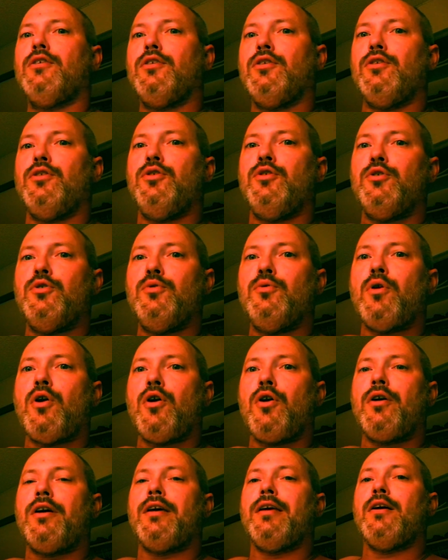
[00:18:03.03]
you
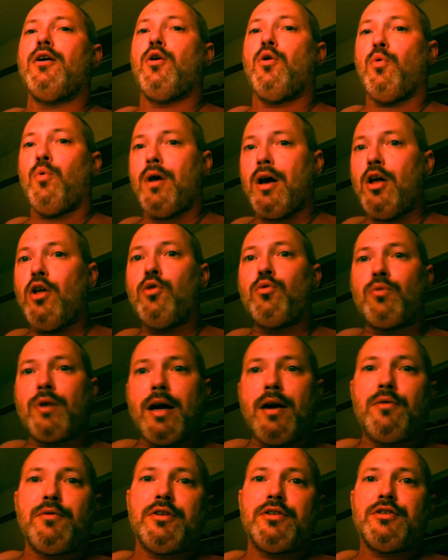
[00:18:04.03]
are a
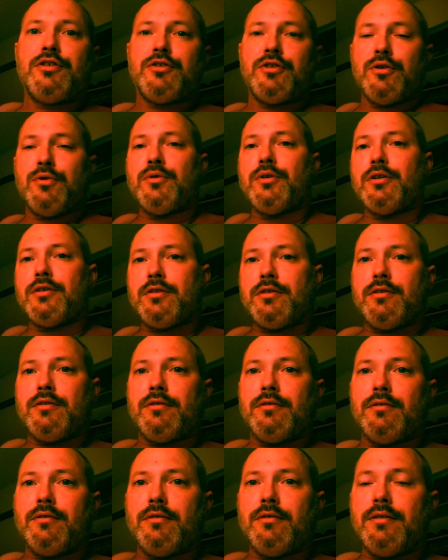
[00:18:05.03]
well-rounded student.
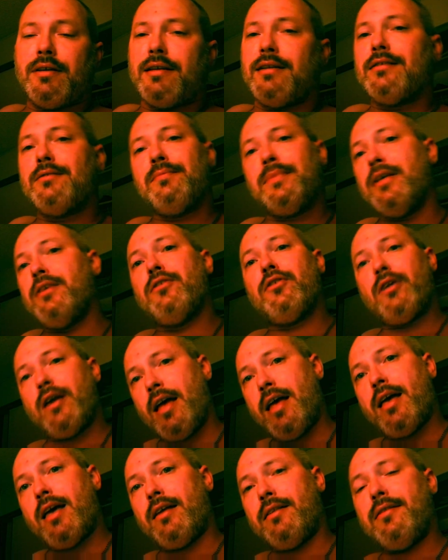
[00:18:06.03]
It doesn't mean your
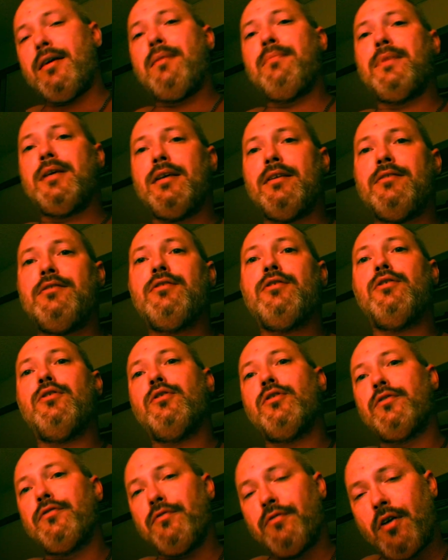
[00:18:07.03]
head. That means
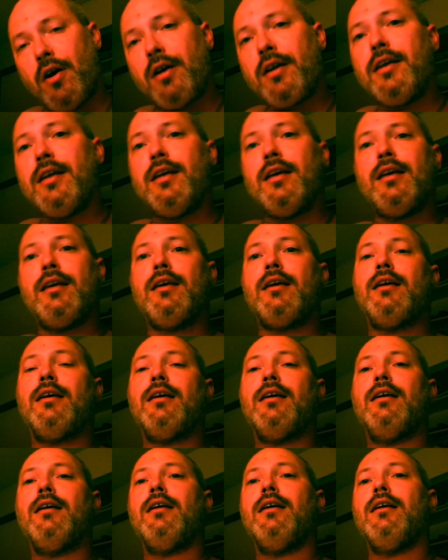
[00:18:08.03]
your fucking
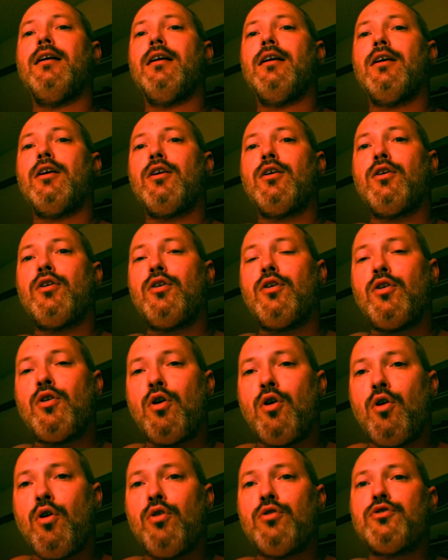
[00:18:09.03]

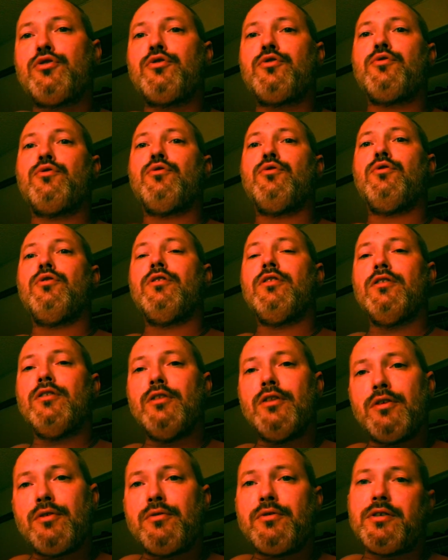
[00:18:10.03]
cultural
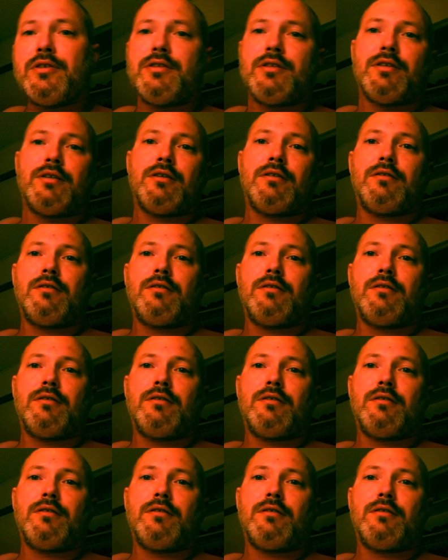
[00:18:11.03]
literacy.